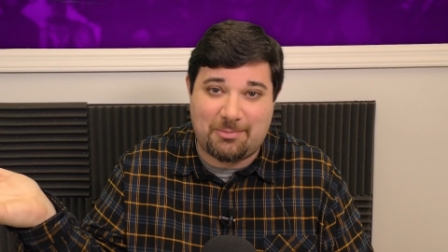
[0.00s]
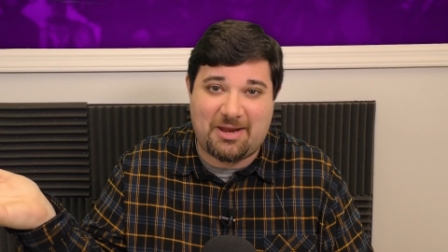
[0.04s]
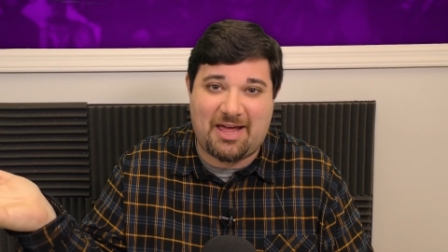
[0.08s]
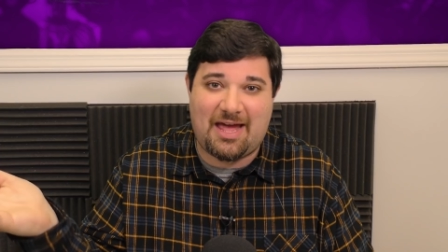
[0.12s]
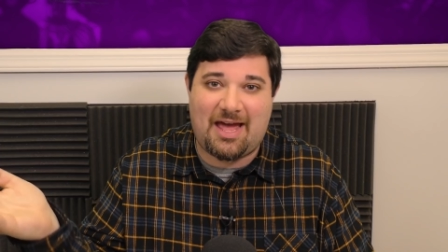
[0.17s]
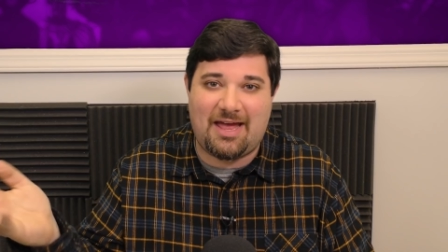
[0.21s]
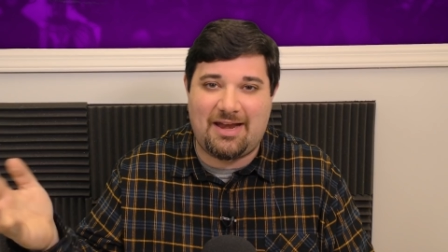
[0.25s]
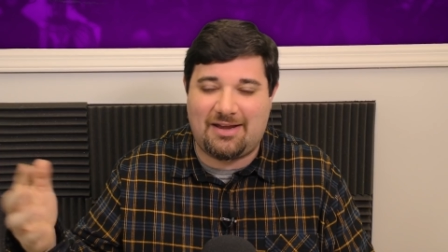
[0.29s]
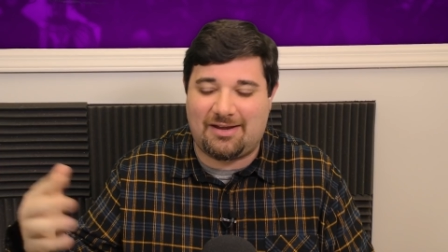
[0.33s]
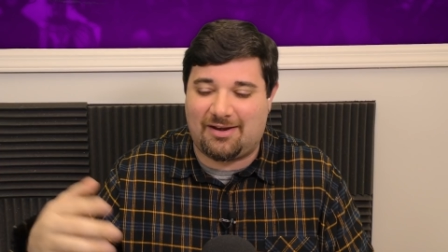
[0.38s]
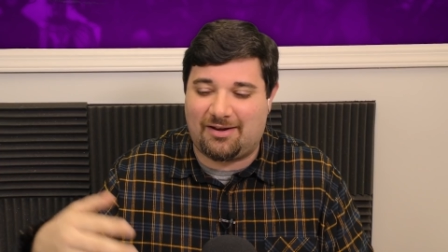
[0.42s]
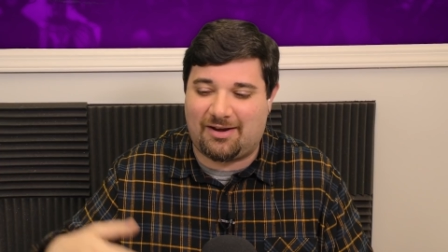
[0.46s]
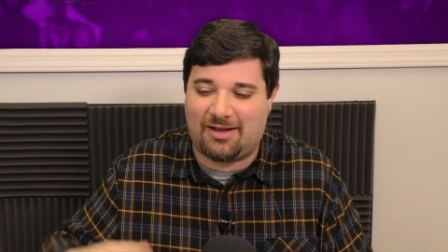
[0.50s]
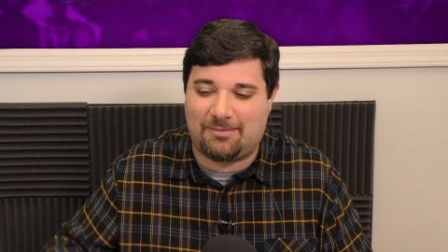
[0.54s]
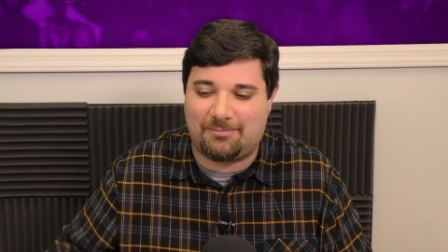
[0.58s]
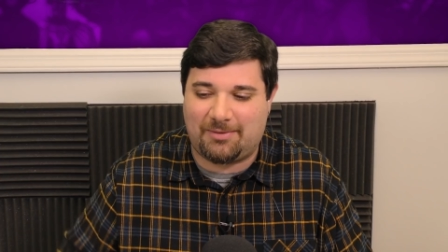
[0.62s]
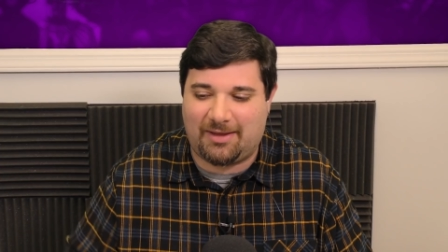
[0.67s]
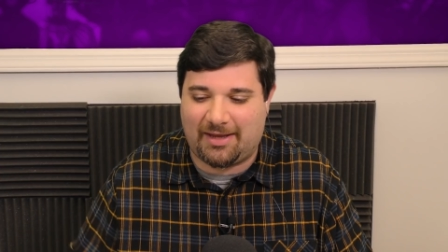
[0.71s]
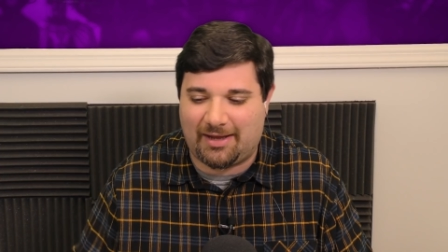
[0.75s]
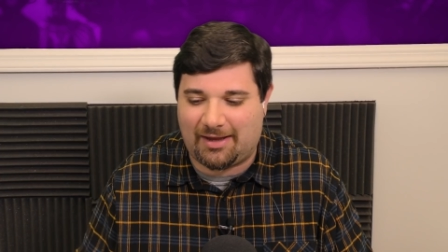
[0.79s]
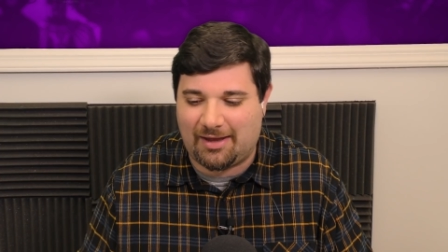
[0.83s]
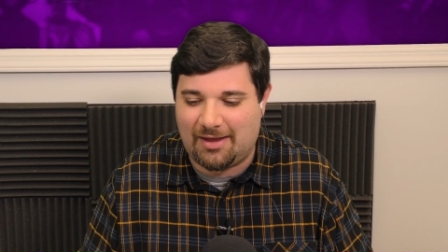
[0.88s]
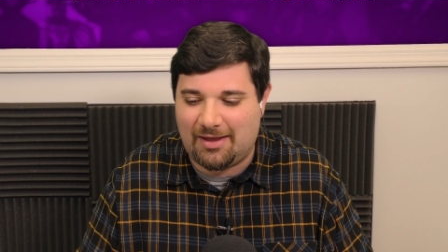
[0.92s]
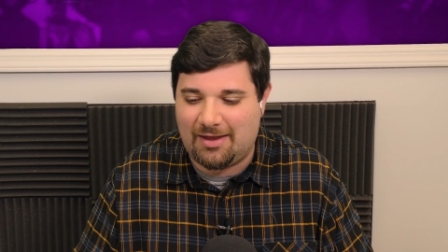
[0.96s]
Manhattan? And I'm
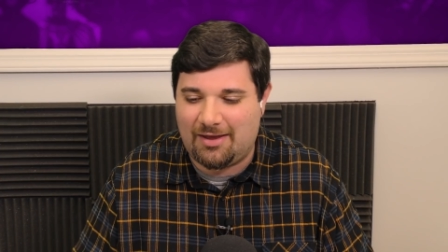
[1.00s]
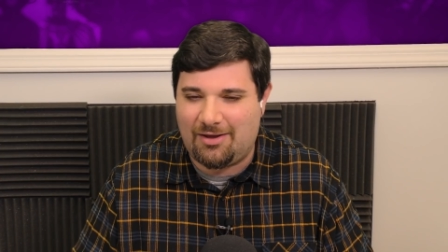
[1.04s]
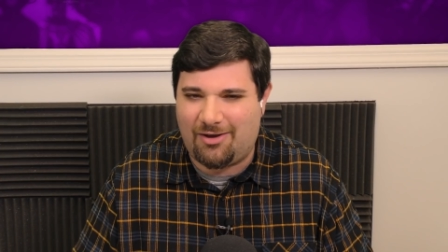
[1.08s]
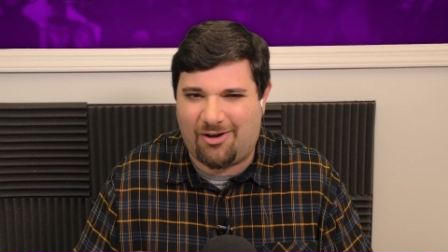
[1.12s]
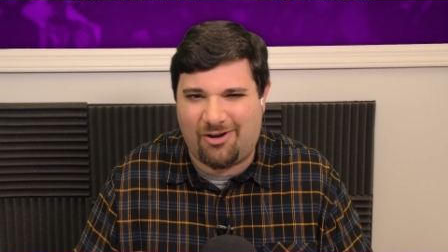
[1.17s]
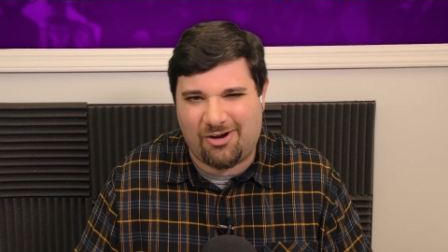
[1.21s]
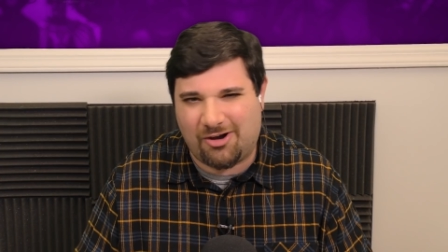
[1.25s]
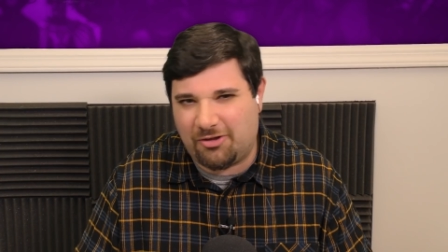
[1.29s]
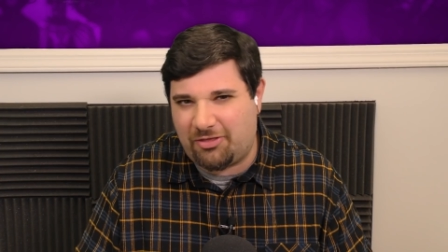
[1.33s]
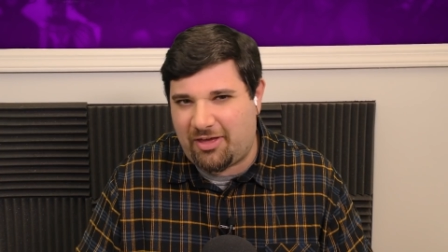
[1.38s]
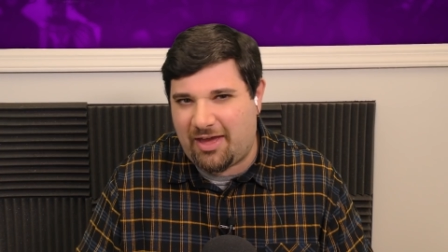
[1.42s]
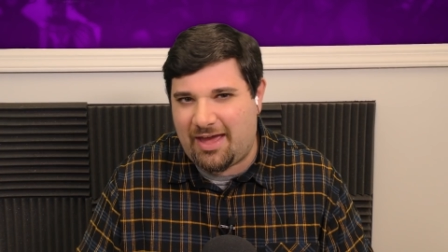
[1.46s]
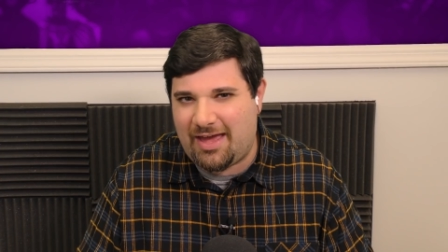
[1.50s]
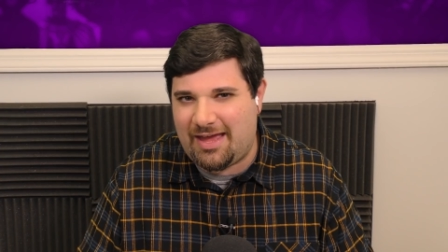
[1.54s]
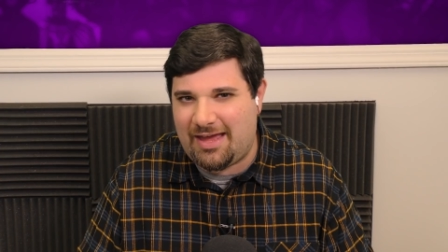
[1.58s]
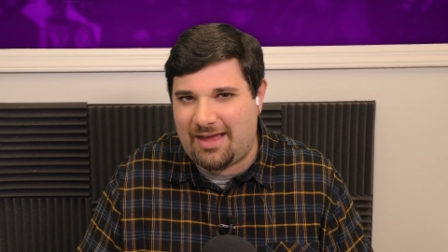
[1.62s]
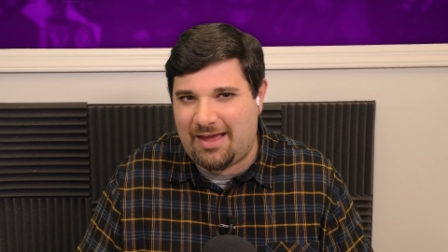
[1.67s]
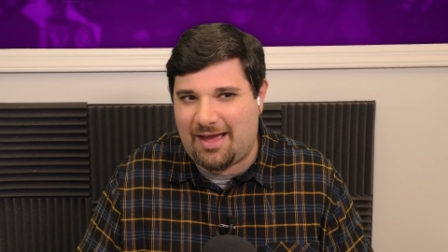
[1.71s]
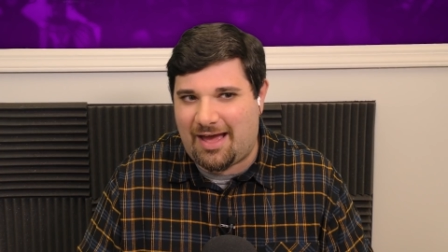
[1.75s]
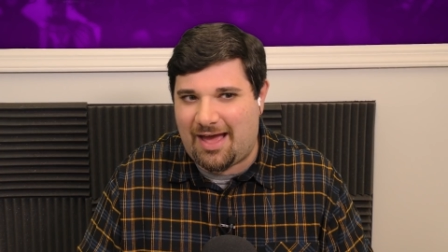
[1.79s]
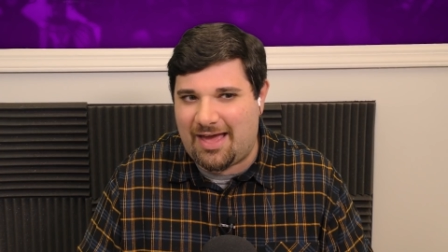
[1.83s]
like, are they?